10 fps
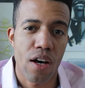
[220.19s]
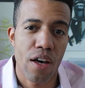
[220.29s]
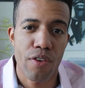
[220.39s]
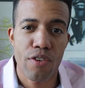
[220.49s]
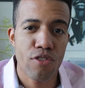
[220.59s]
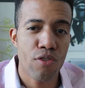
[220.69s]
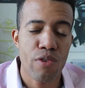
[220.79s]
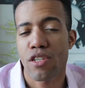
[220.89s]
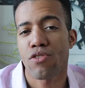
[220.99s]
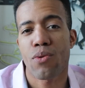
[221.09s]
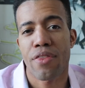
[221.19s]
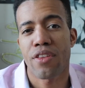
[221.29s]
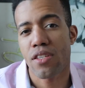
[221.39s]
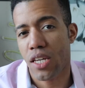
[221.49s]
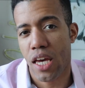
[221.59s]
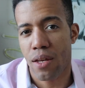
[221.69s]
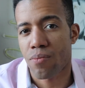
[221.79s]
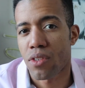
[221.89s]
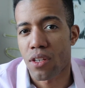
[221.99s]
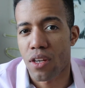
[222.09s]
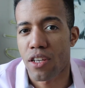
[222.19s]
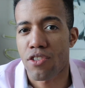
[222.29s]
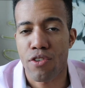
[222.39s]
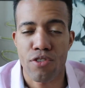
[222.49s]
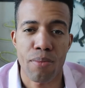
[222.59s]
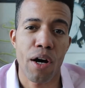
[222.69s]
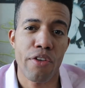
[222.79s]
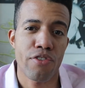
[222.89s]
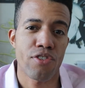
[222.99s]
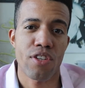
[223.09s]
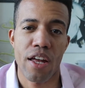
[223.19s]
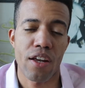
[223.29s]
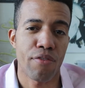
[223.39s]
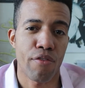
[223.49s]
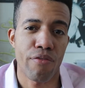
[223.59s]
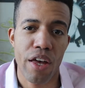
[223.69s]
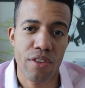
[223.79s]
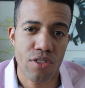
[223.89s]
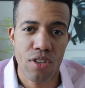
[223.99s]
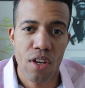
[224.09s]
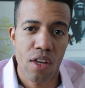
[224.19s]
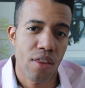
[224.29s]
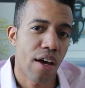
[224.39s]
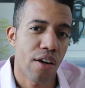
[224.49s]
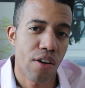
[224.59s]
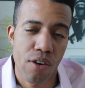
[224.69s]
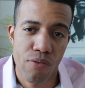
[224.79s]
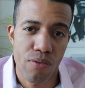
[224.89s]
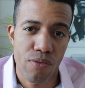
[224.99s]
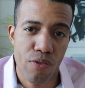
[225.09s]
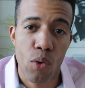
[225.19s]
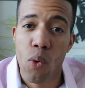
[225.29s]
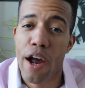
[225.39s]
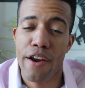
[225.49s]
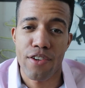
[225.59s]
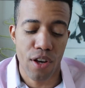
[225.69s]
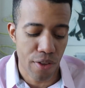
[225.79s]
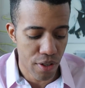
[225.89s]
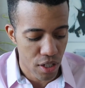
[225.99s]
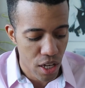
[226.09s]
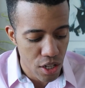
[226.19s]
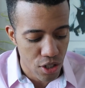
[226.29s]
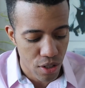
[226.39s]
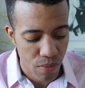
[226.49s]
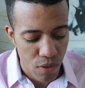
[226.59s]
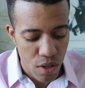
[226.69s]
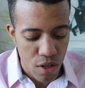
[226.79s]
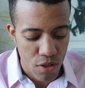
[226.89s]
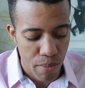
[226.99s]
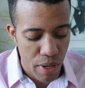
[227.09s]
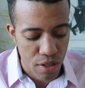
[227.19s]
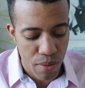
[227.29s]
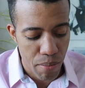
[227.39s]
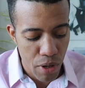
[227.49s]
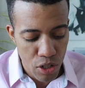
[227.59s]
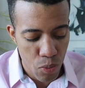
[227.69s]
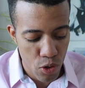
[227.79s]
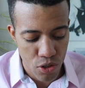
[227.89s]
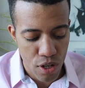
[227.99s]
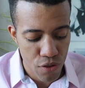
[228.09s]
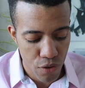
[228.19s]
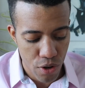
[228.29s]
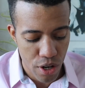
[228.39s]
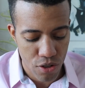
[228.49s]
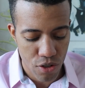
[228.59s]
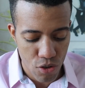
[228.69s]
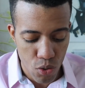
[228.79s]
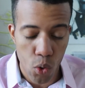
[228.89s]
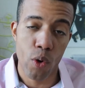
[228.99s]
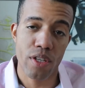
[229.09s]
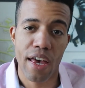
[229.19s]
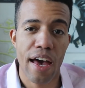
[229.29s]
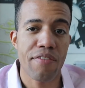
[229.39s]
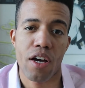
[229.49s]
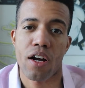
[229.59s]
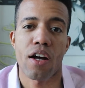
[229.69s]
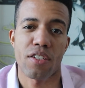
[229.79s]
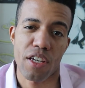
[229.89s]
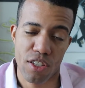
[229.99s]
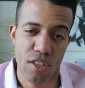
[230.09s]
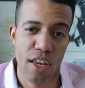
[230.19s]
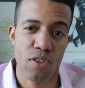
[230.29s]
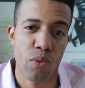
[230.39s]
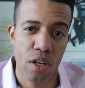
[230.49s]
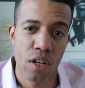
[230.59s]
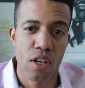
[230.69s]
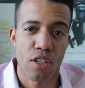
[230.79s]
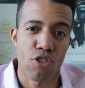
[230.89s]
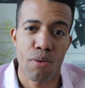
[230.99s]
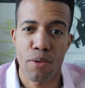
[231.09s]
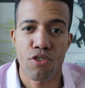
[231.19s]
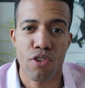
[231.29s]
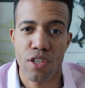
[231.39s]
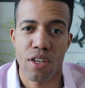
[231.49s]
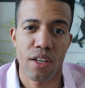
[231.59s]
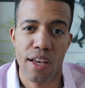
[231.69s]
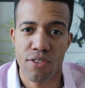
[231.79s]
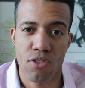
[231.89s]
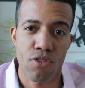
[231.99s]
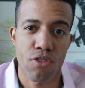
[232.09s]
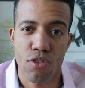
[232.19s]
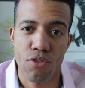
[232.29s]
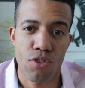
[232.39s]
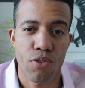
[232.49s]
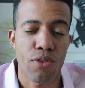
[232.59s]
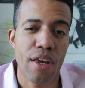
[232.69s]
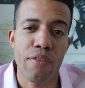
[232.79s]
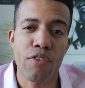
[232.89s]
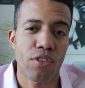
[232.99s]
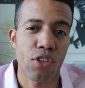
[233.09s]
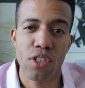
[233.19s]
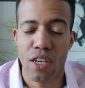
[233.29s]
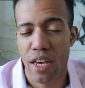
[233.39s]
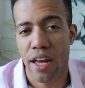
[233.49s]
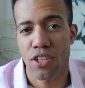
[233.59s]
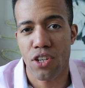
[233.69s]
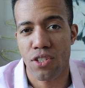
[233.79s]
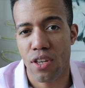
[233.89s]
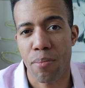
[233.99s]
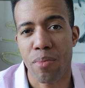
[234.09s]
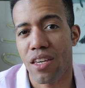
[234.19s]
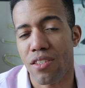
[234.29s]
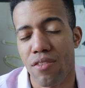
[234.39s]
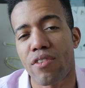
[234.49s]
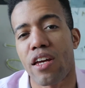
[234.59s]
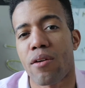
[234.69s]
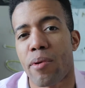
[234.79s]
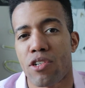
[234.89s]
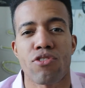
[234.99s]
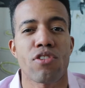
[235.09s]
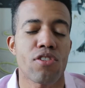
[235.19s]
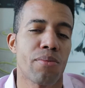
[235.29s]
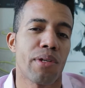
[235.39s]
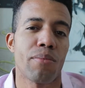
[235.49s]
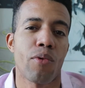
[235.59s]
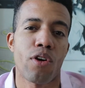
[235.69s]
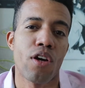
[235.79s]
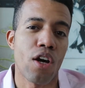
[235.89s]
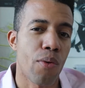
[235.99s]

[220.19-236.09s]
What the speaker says: There is no reason to authenticate unless there's some other set of events that requires authentication. So it makes much more sense for us to always have that context, and that's what distributed tracing allows us to do. So you're never looking at just a piece of data about your system anymore.